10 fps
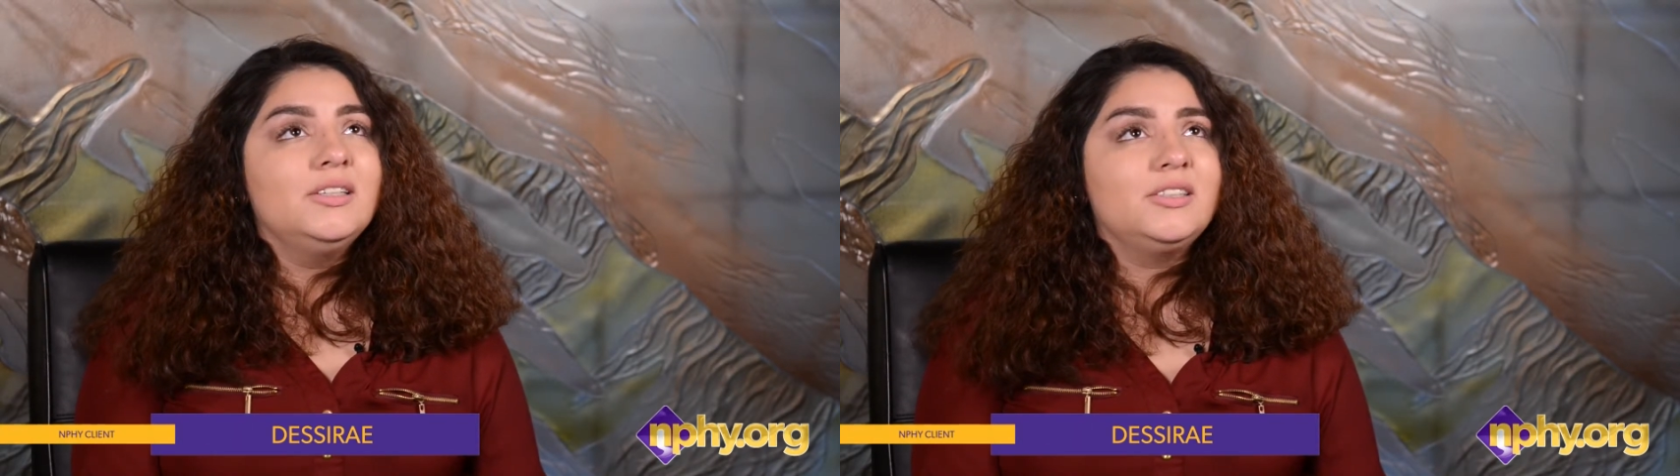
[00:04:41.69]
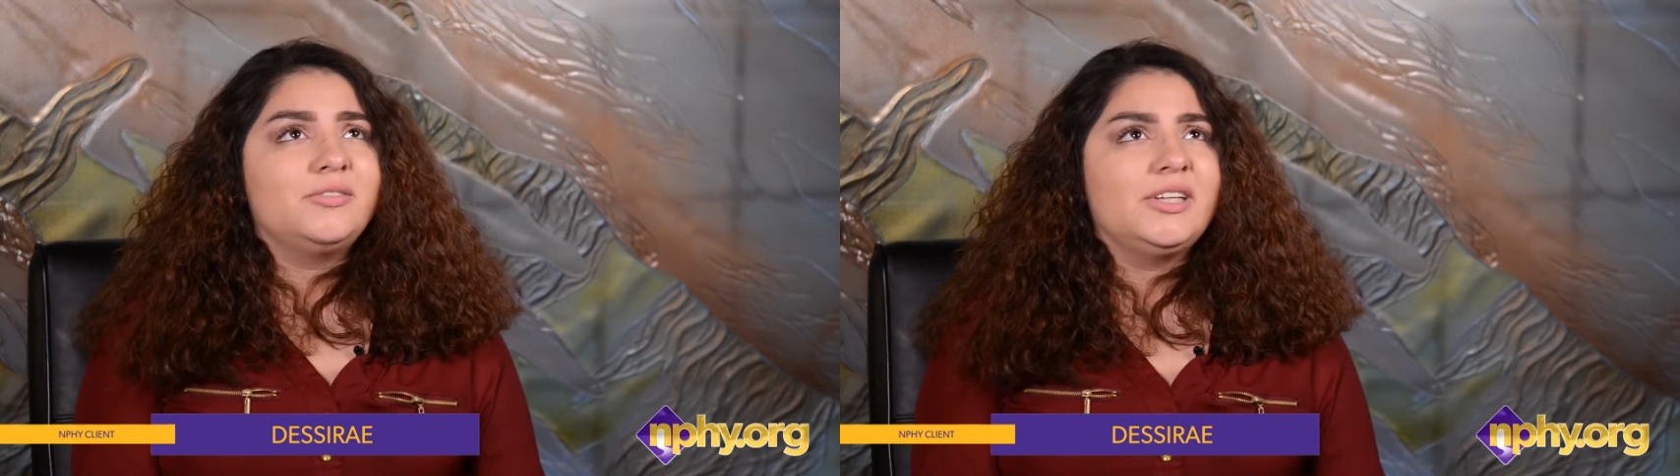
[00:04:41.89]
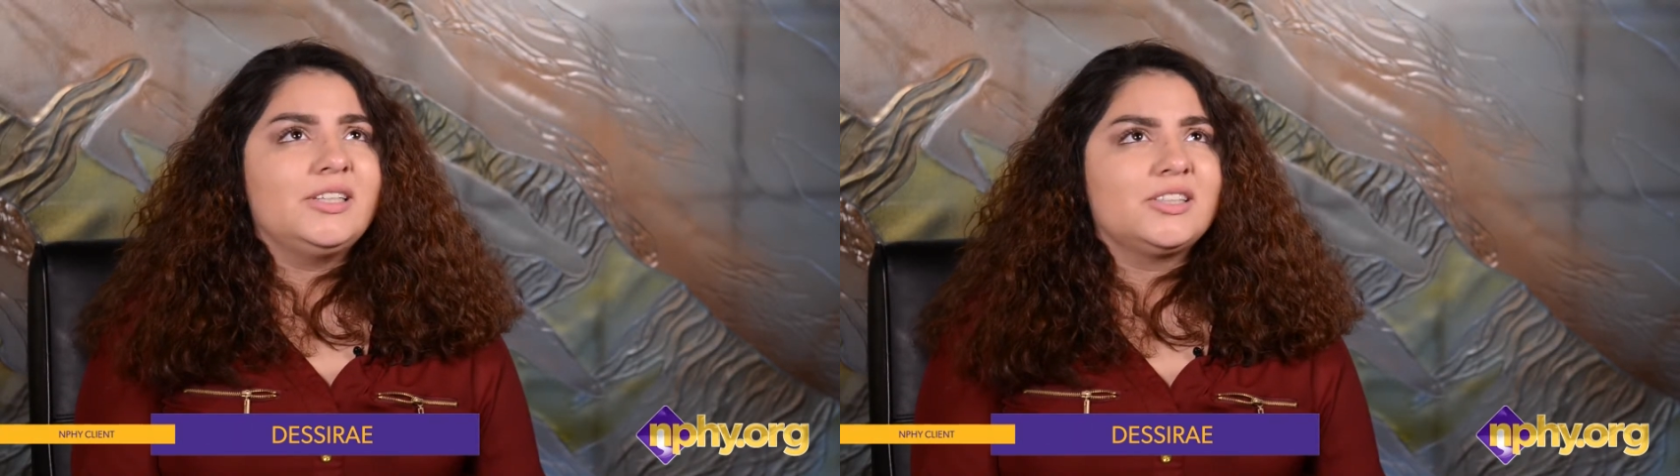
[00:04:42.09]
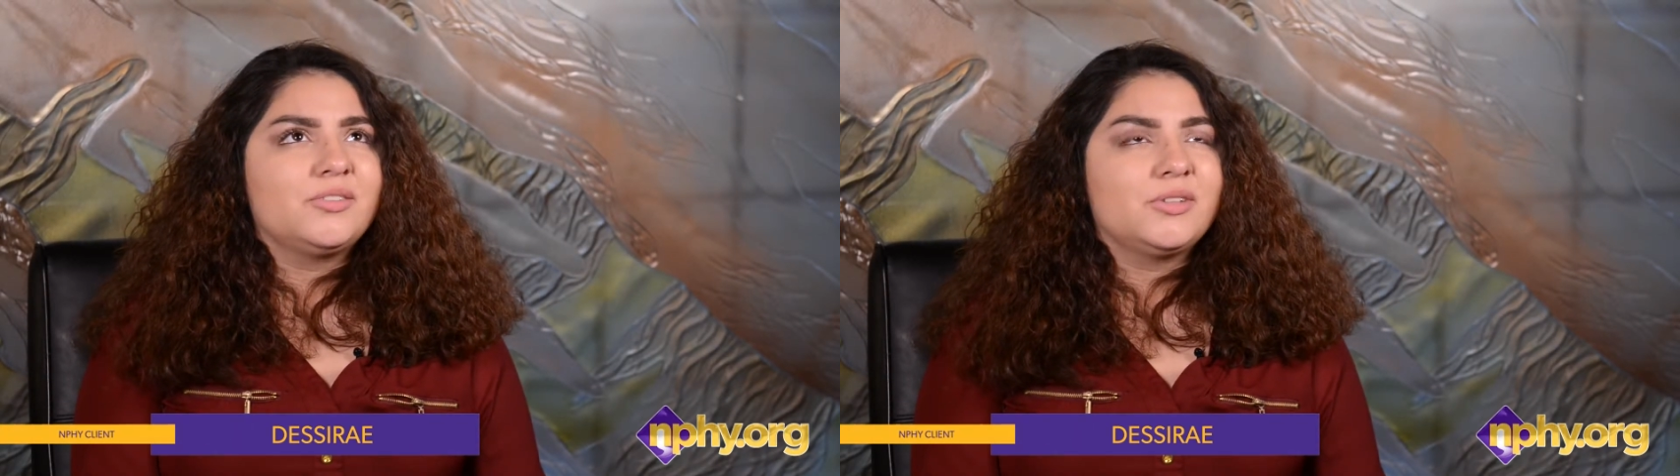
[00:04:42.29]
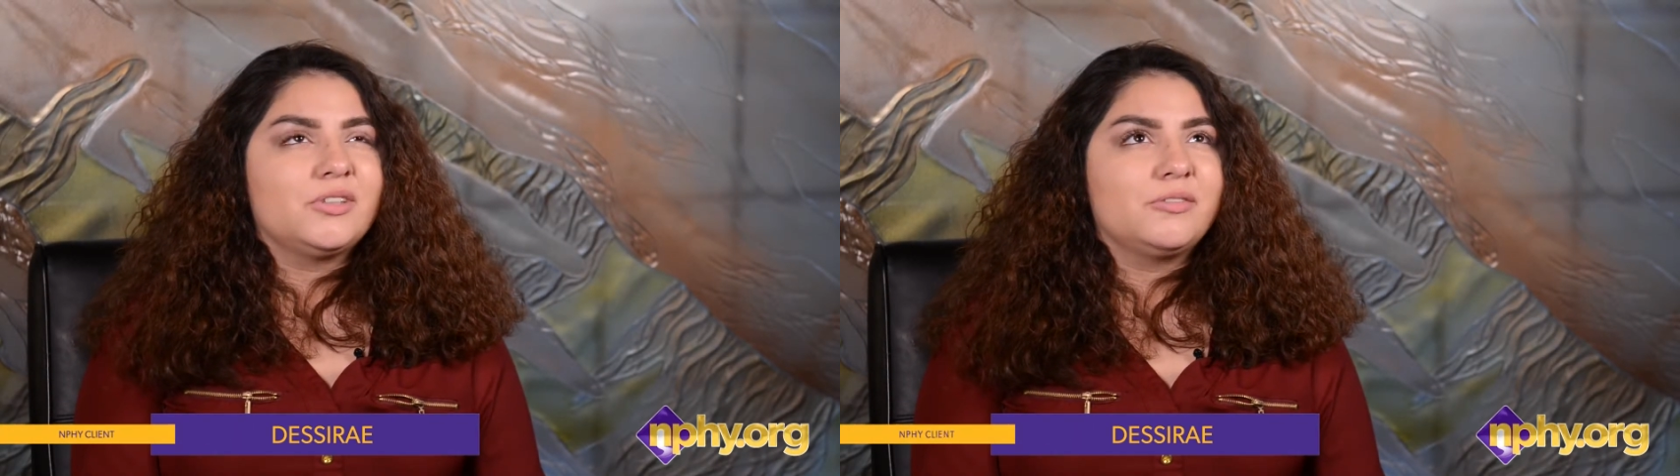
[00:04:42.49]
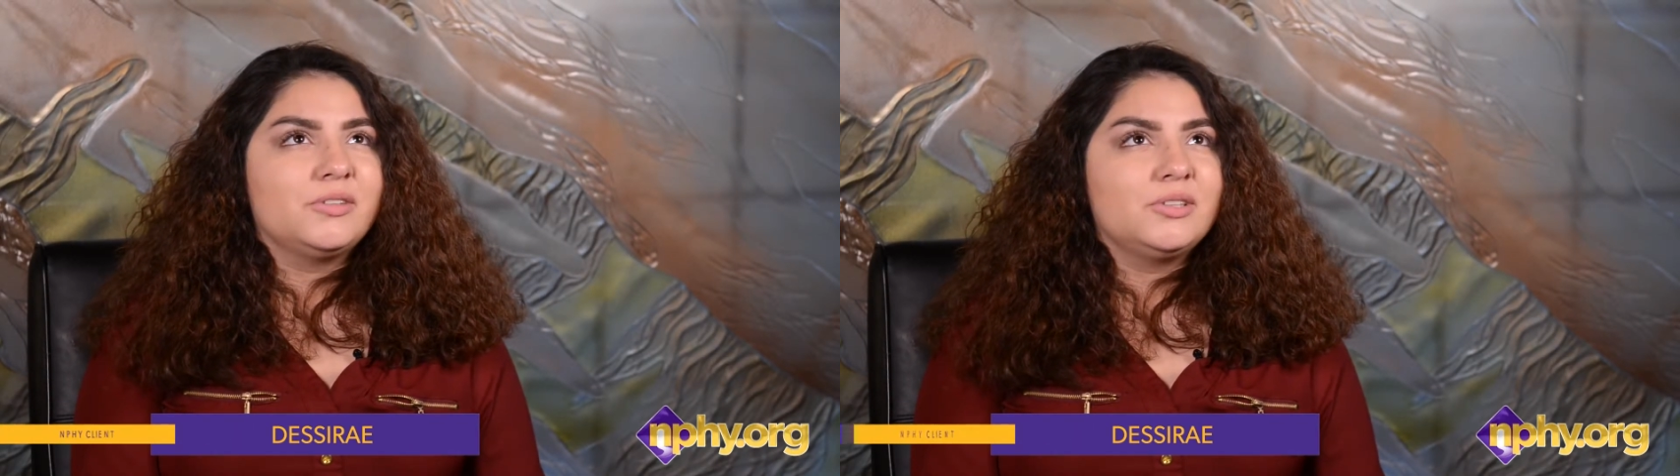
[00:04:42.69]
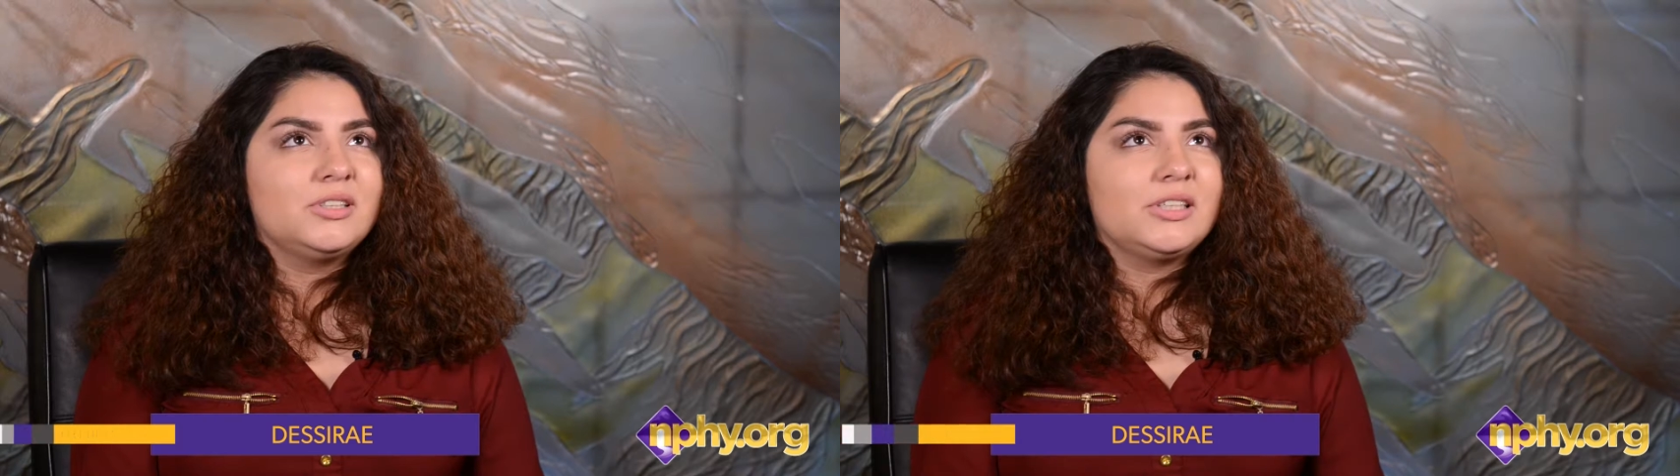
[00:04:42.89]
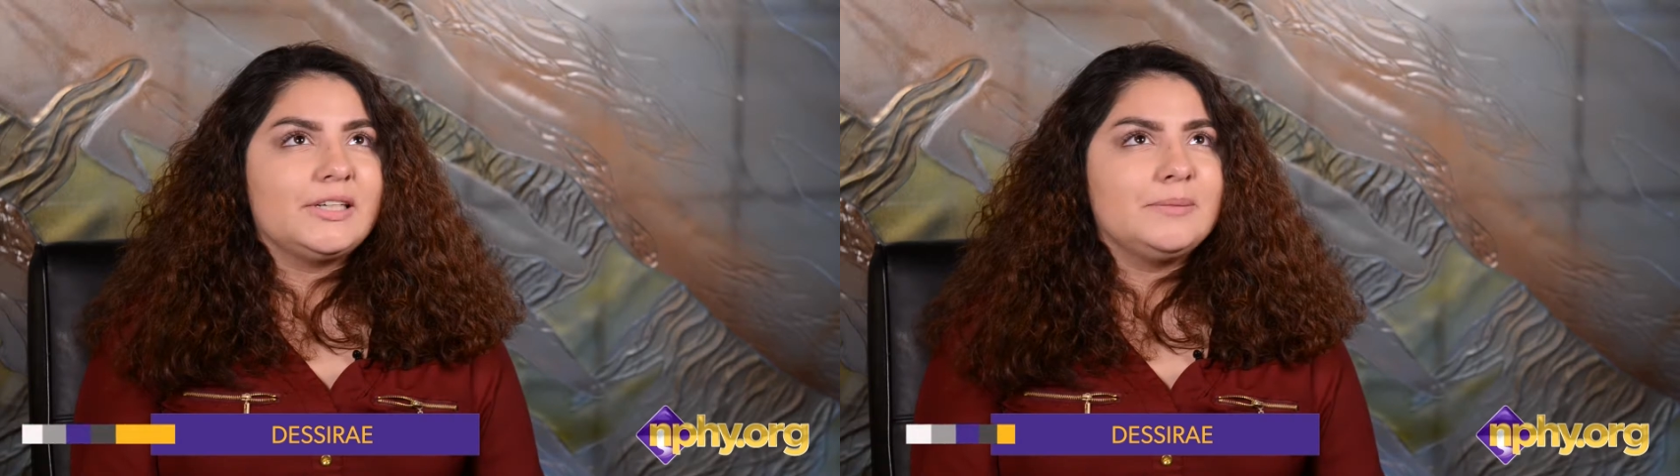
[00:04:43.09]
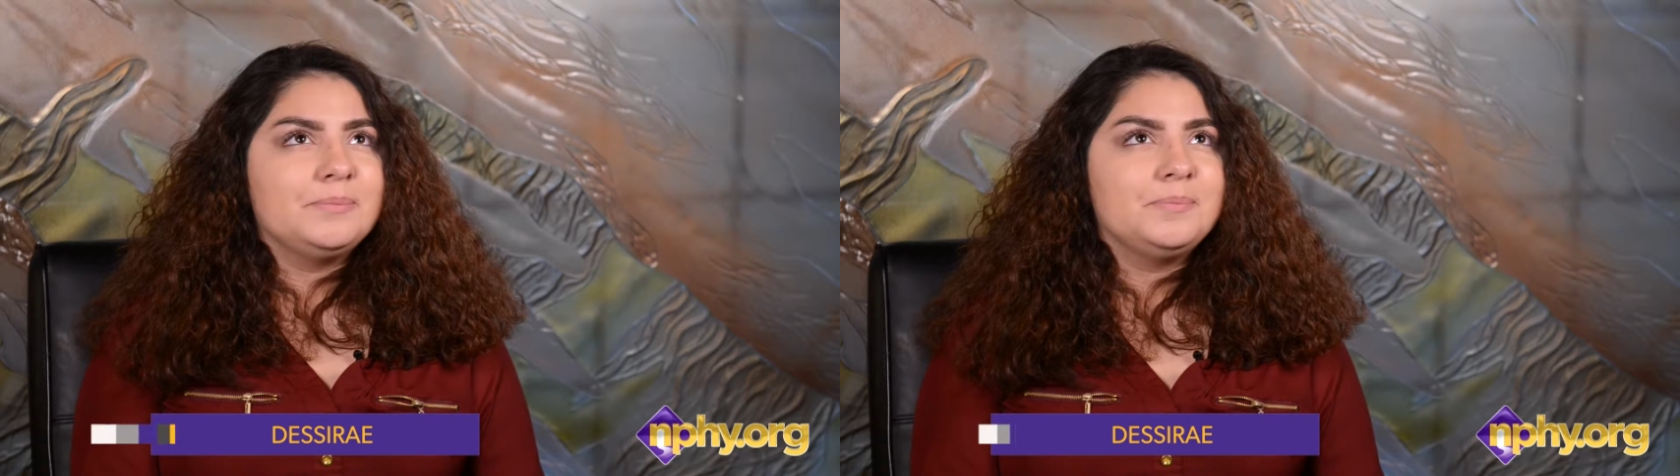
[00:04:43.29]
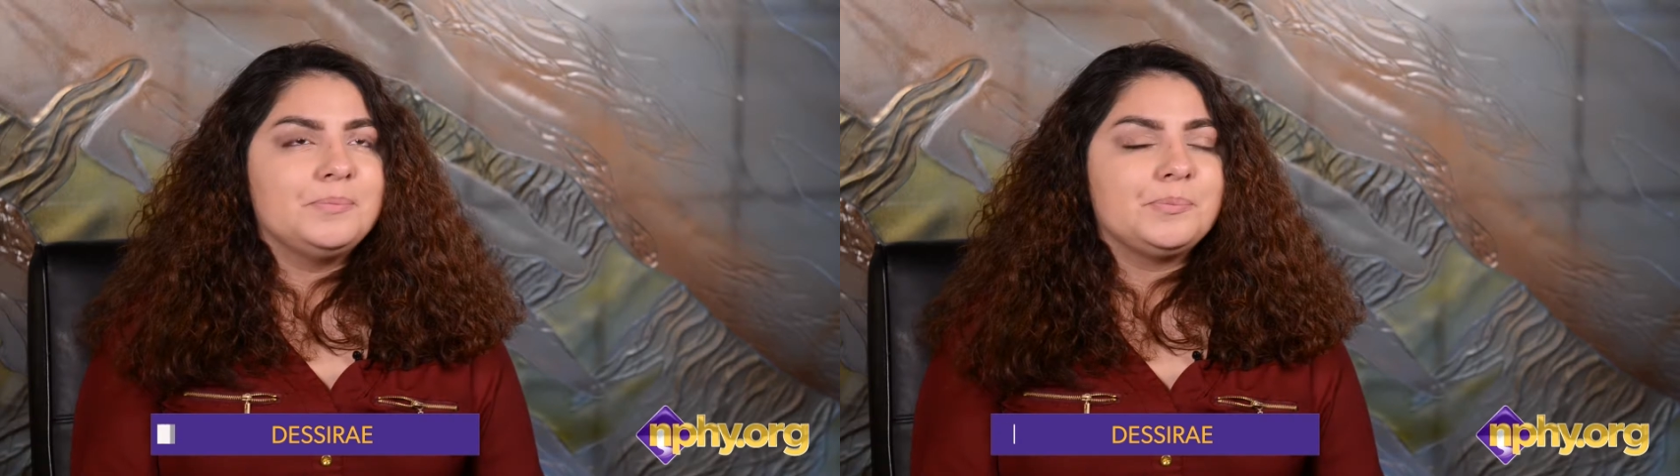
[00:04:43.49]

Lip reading: to Vegas for the first time,